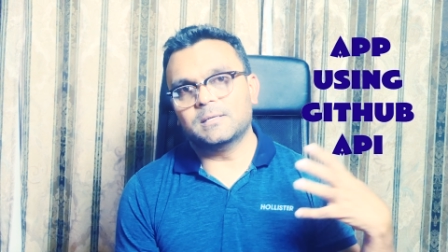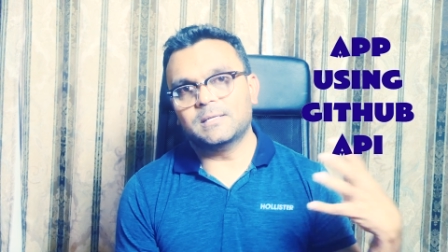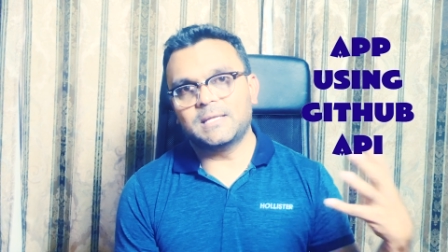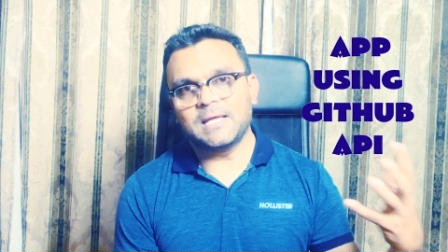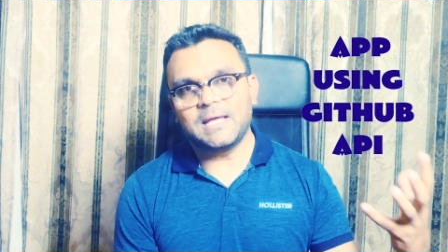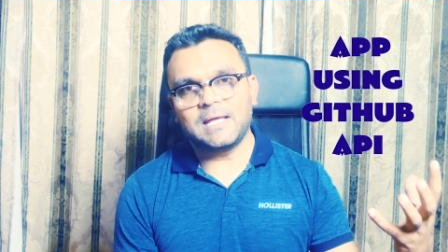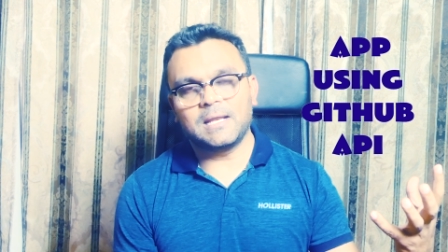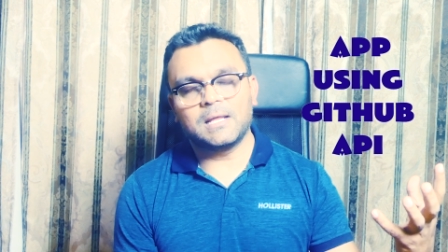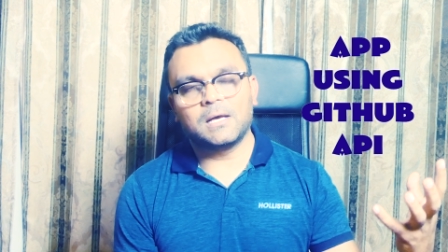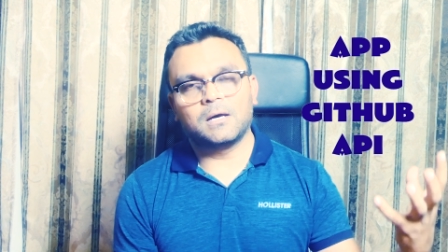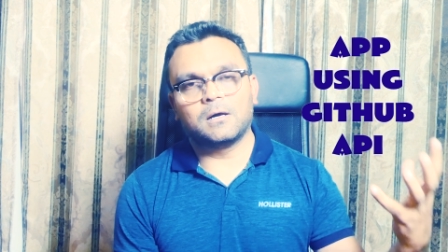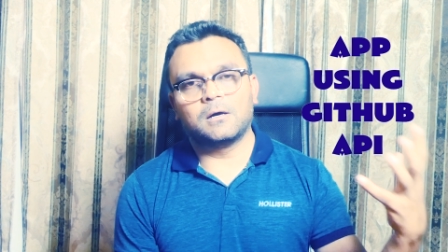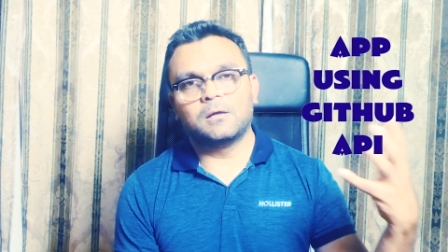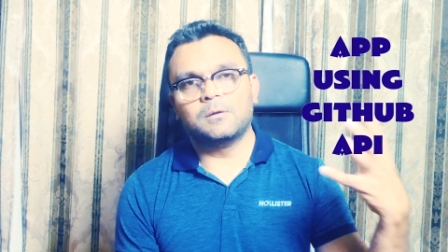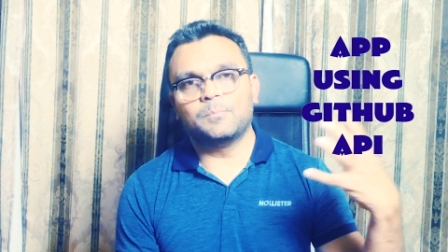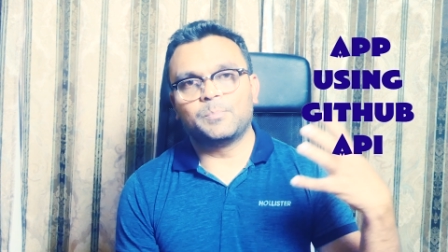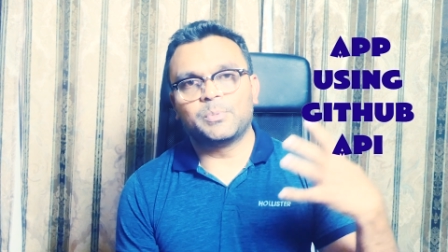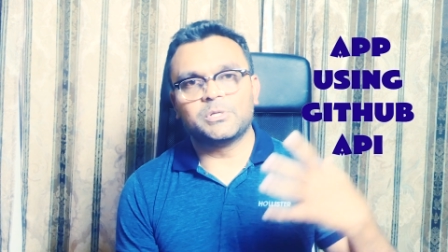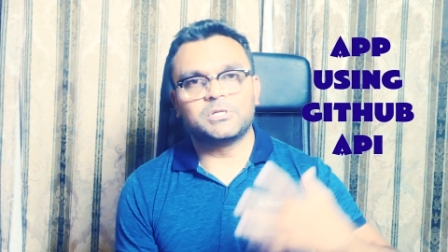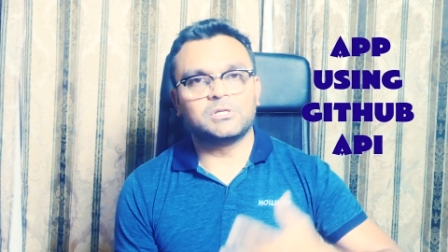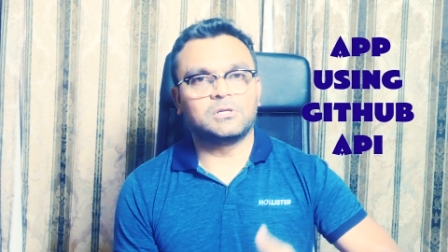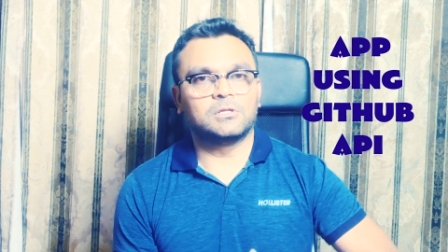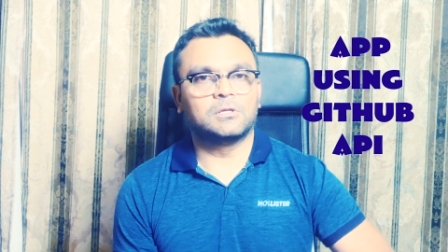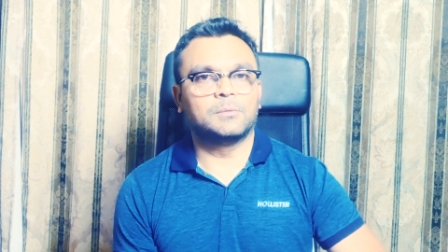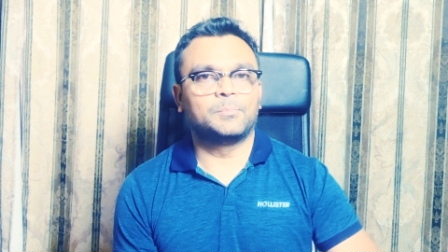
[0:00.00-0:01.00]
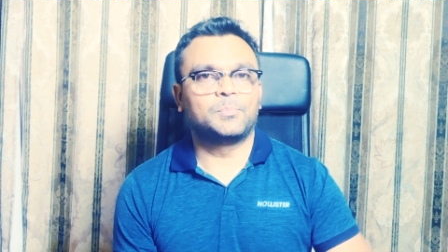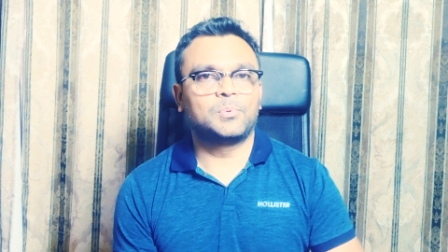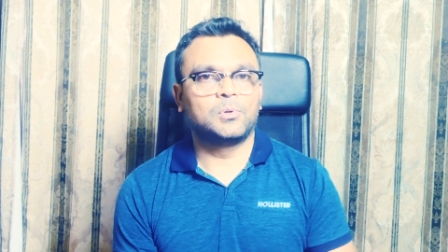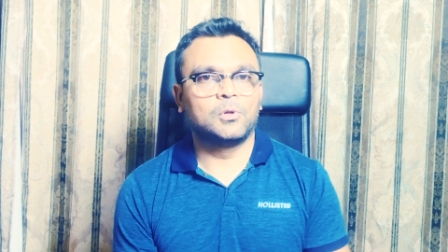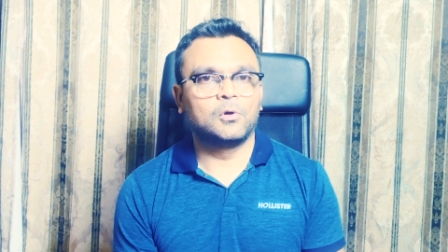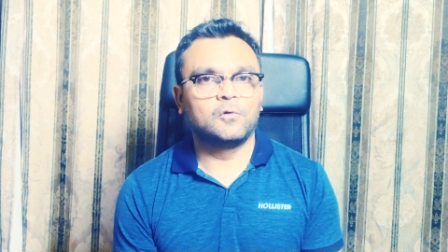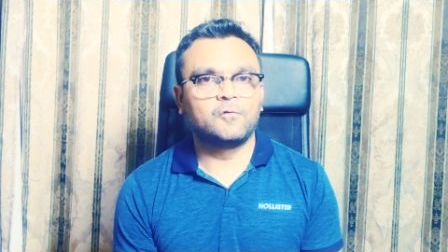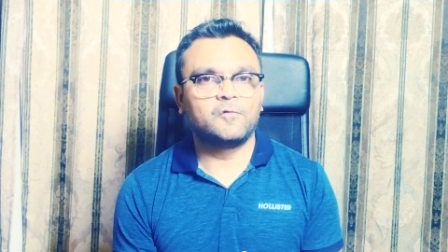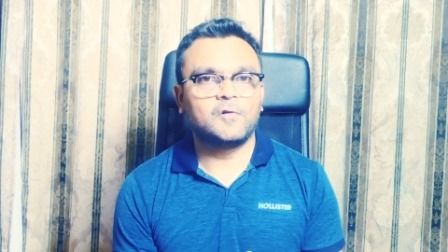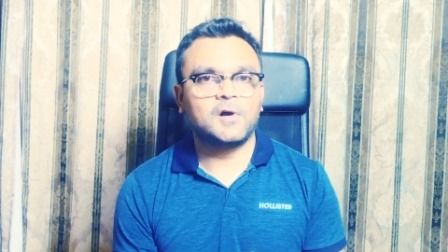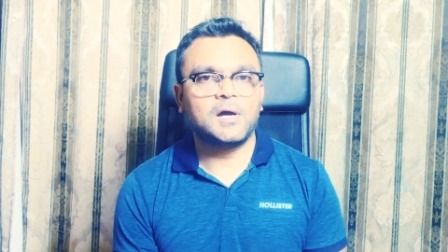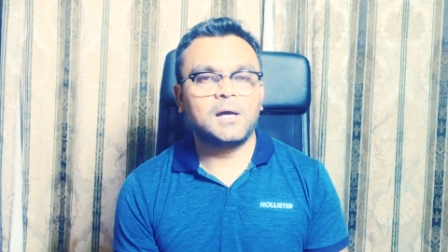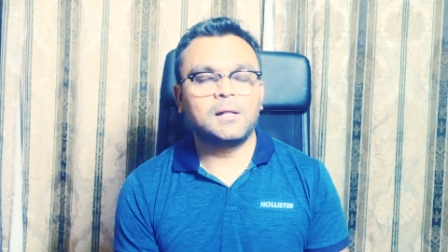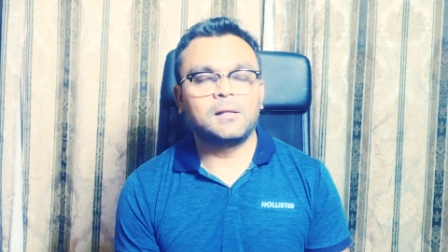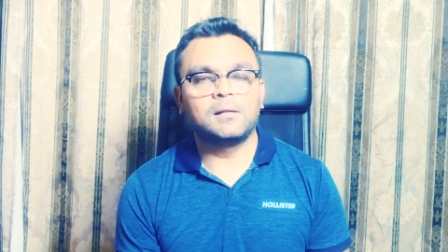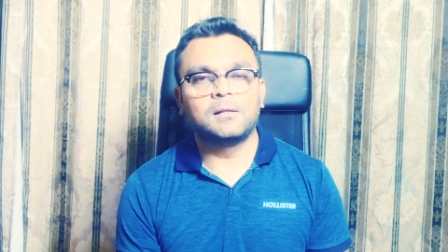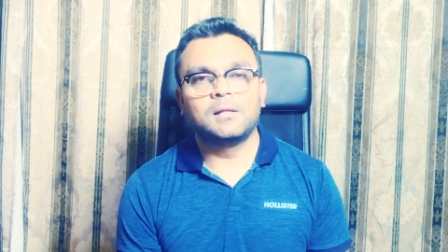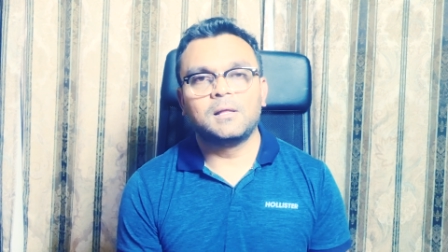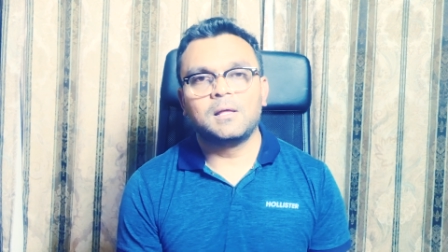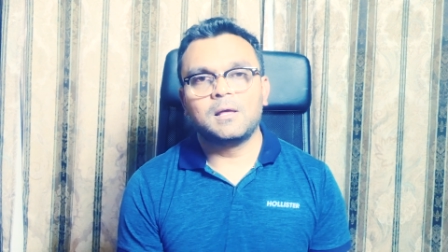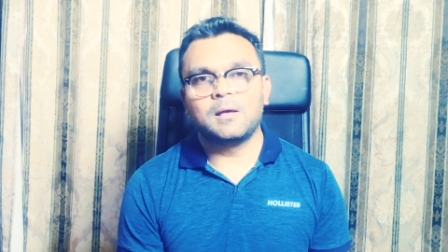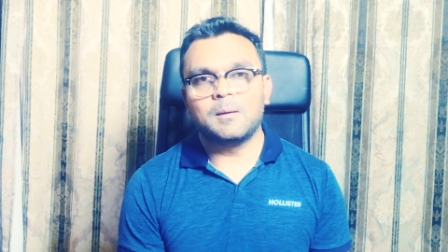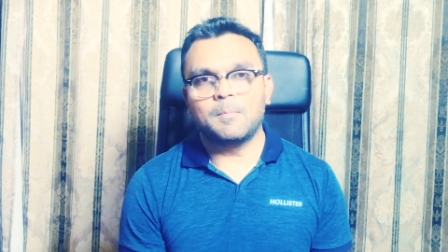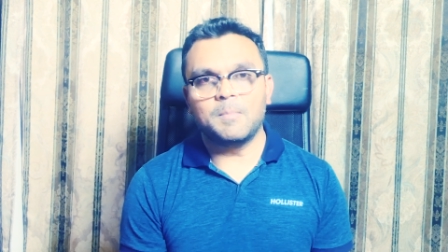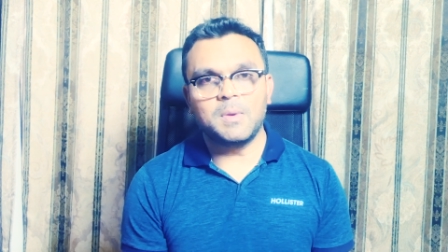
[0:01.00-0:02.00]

data on particular profile.